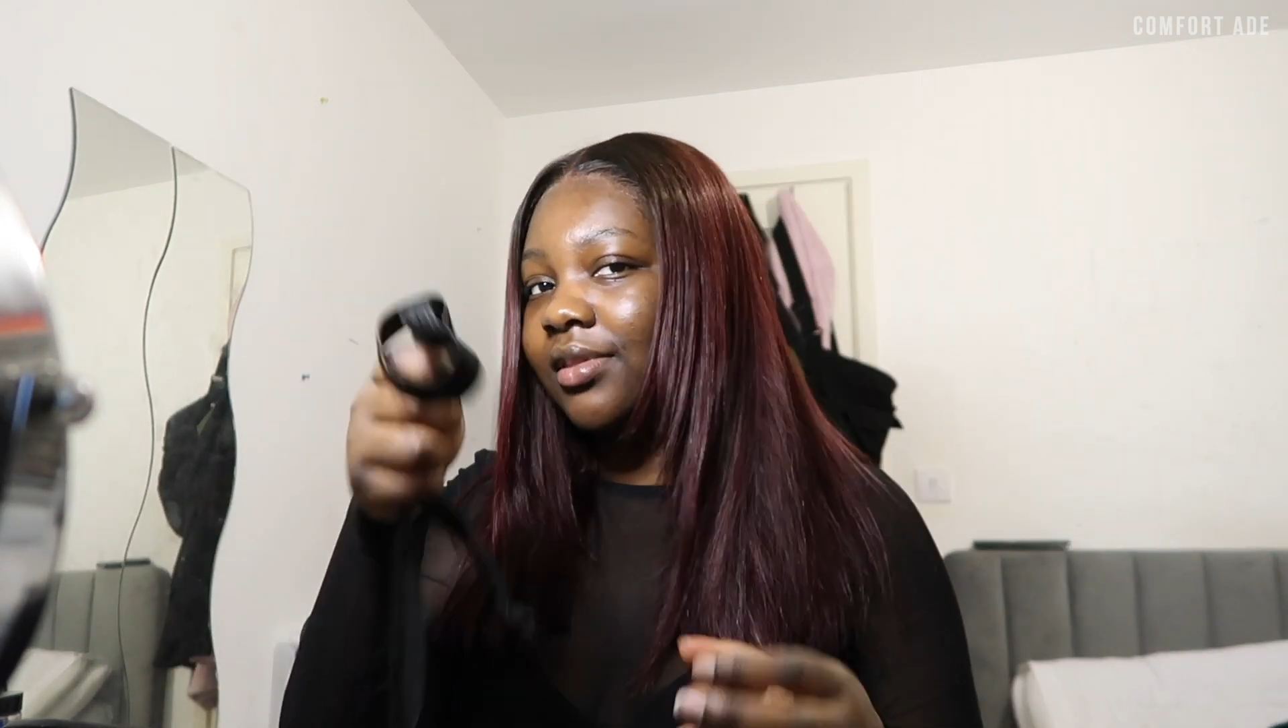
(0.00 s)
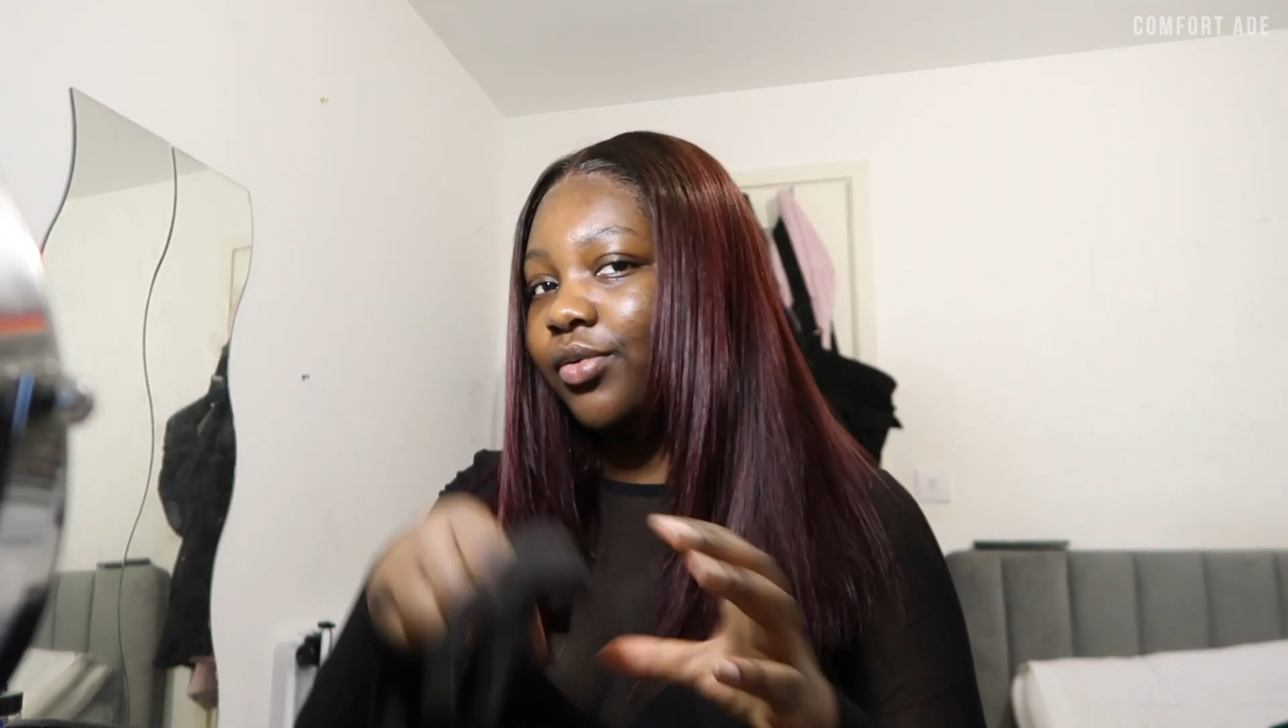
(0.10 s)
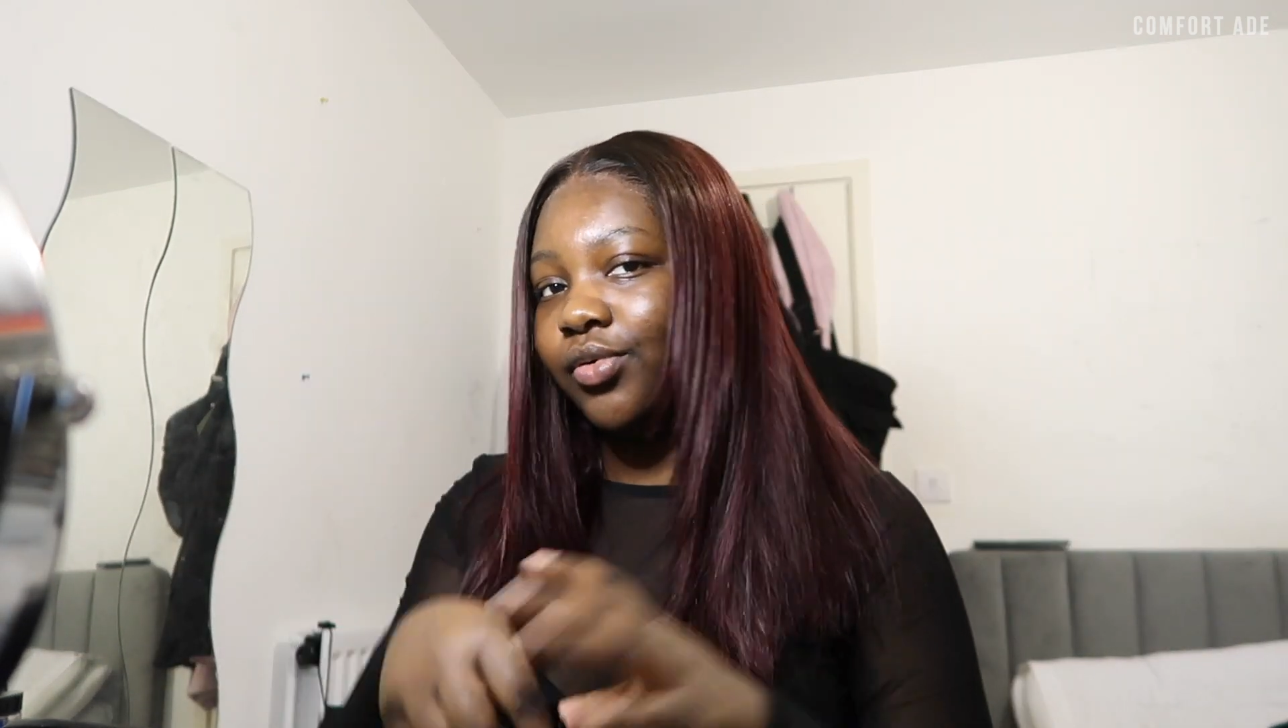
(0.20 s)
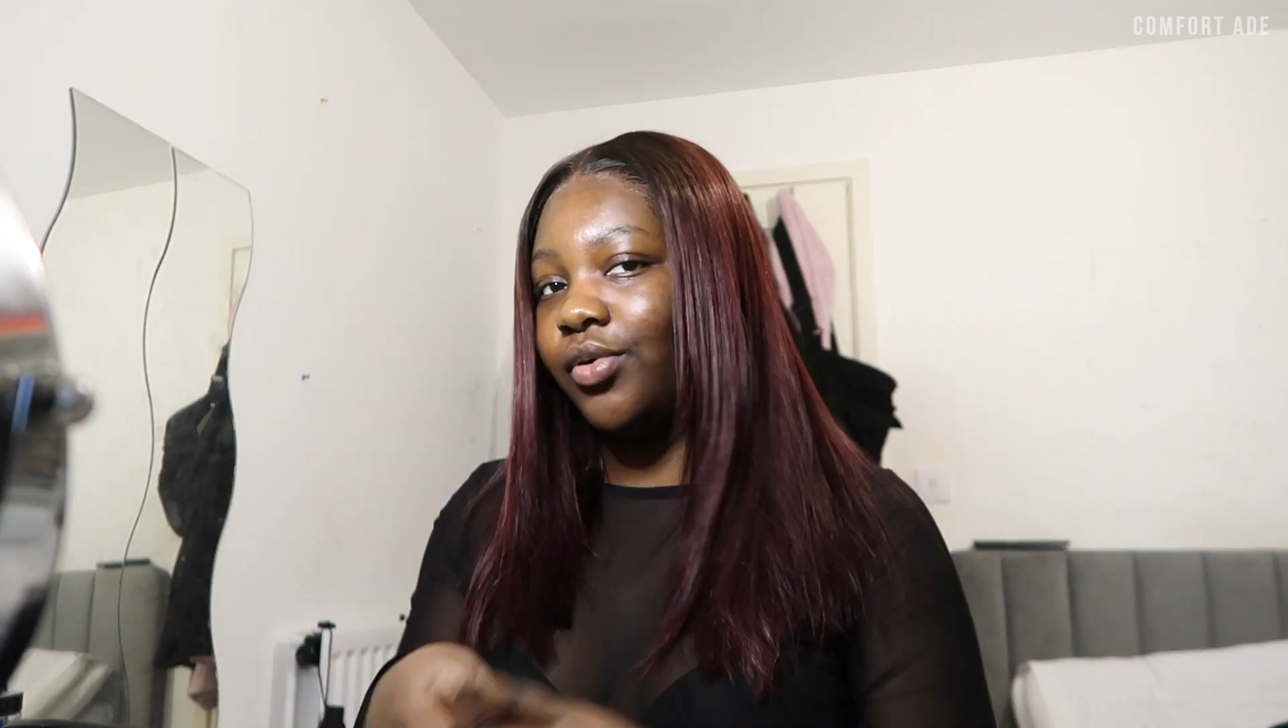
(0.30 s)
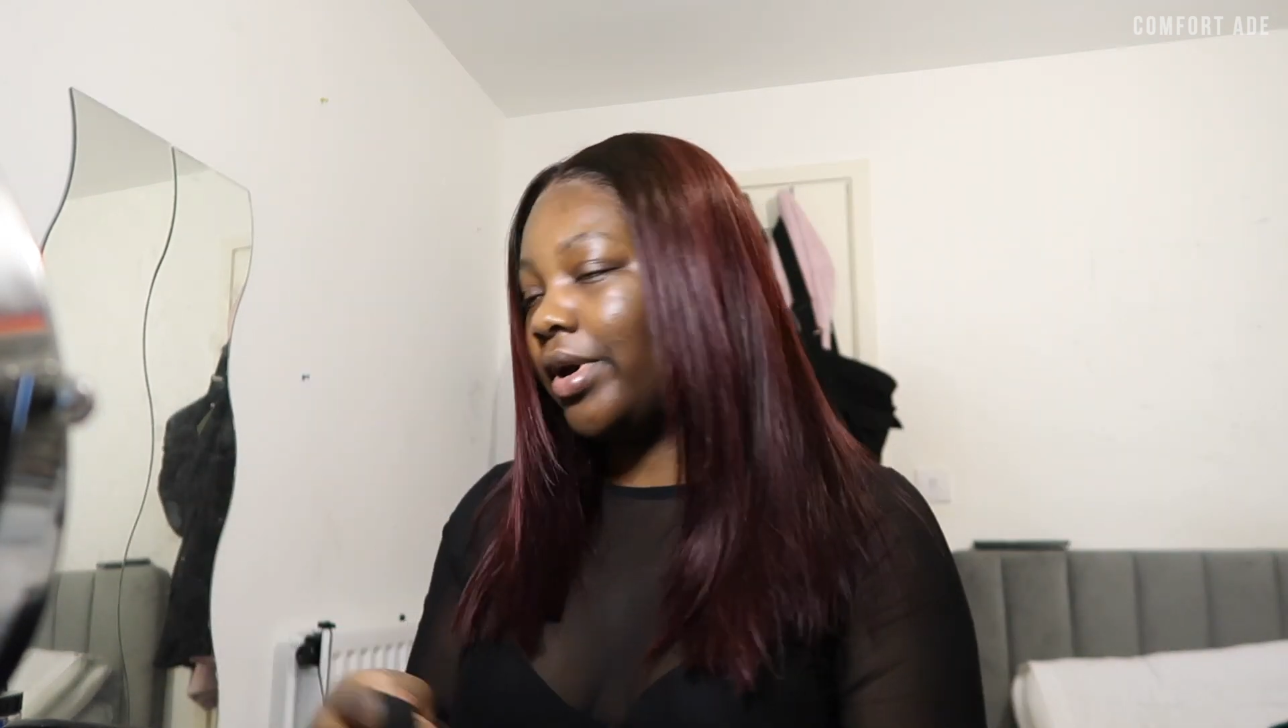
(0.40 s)

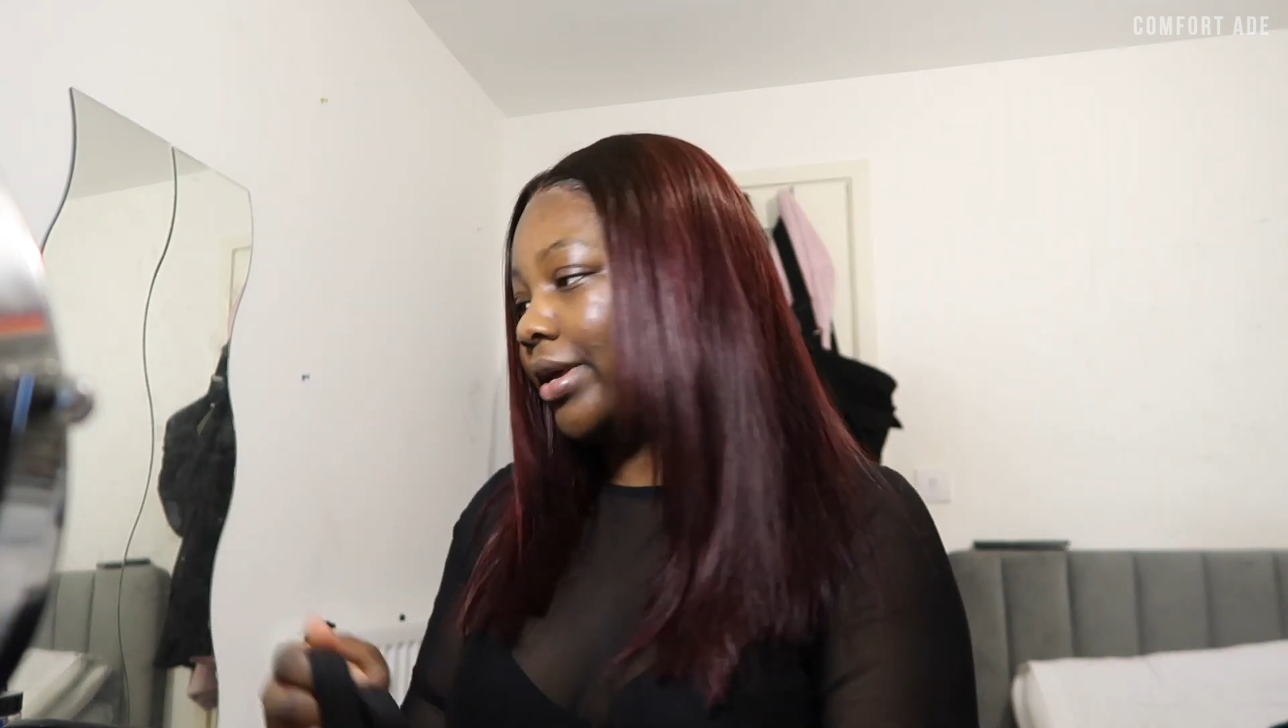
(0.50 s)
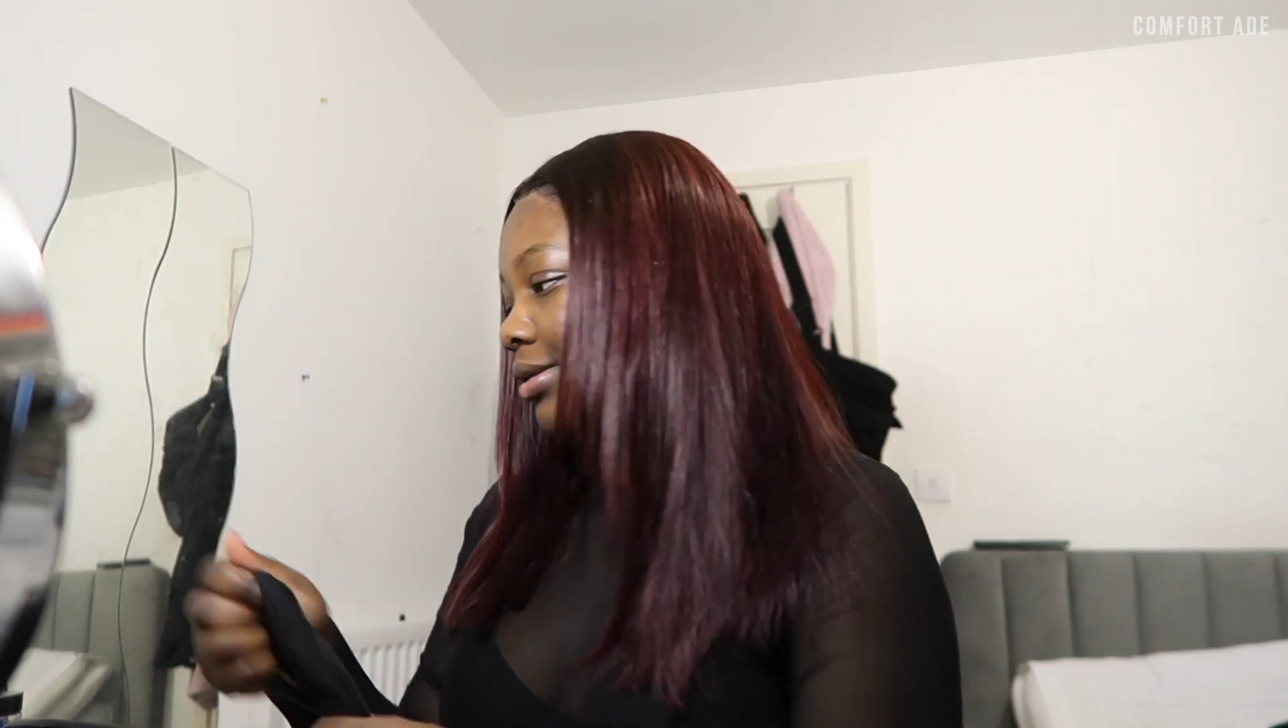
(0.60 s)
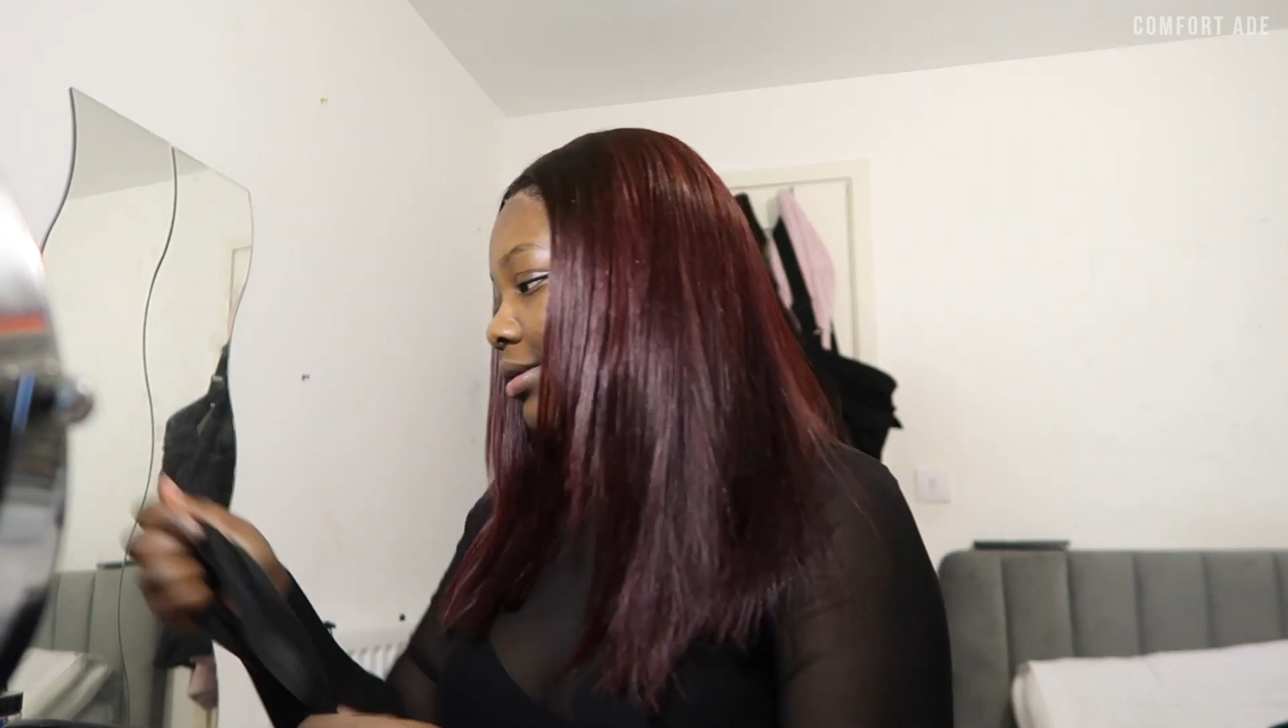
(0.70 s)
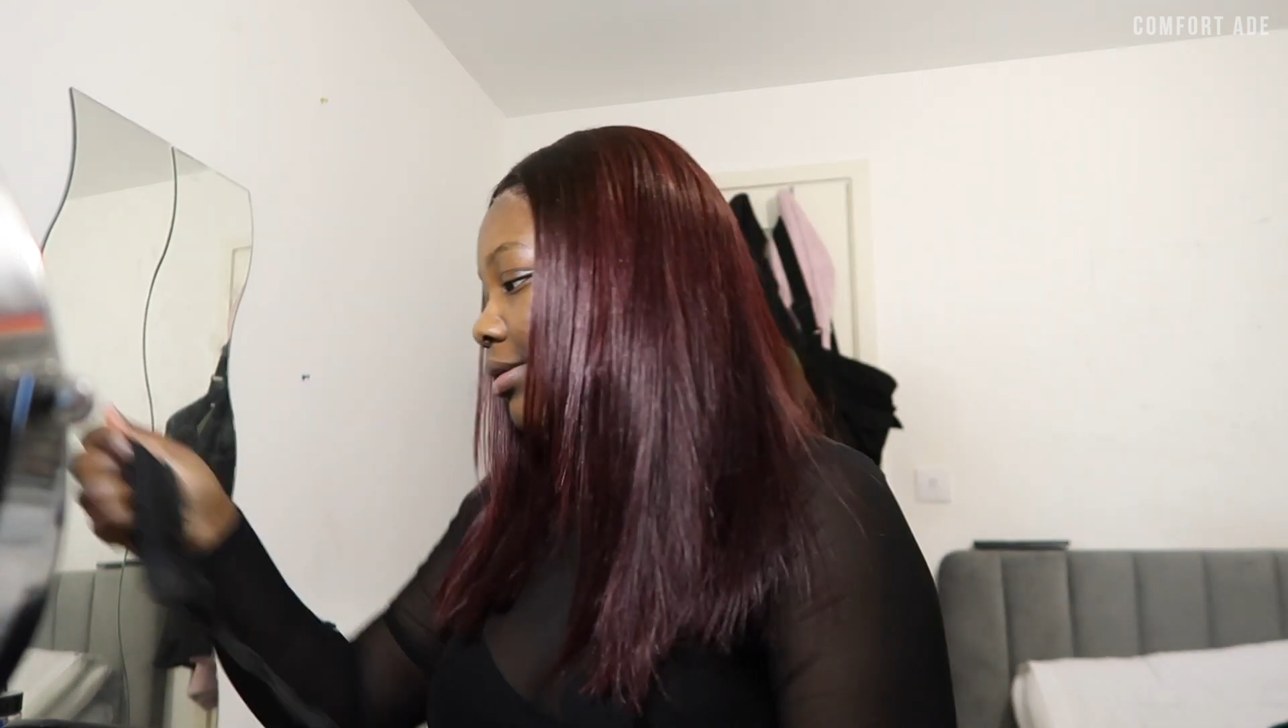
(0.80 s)
thing on your head.